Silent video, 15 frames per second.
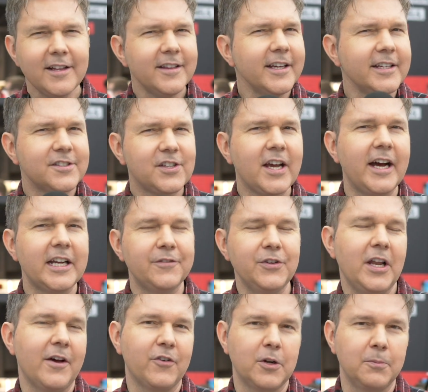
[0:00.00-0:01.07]
I think it's kind of
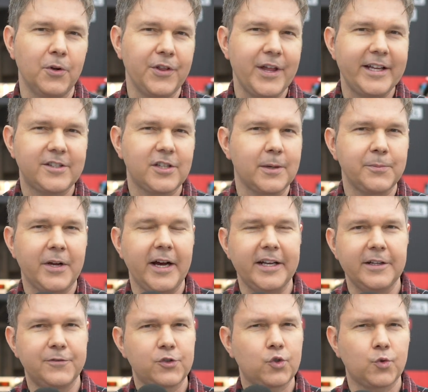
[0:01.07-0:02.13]
inevitable that some
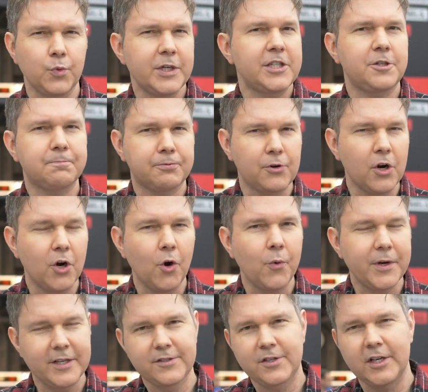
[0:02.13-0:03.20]
kind of Switch Pro
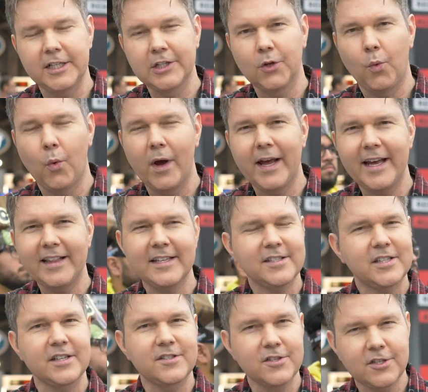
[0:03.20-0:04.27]
is on the way. This
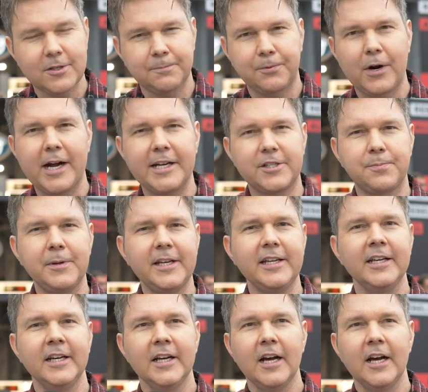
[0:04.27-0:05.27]
doesn't surprise me.